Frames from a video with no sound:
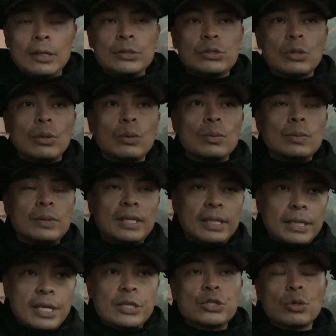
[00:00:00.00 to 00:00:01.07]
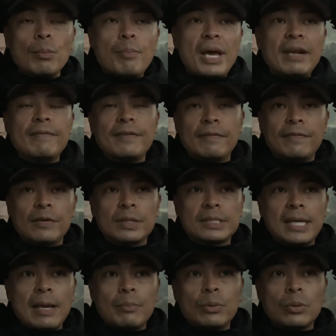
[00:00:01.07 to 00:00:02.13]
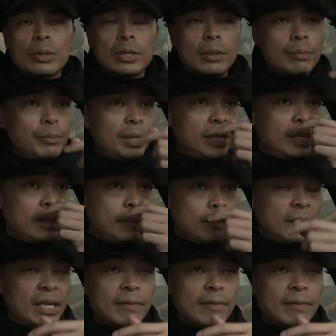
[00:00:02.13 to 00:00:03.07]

So the initial benefit, for example, could be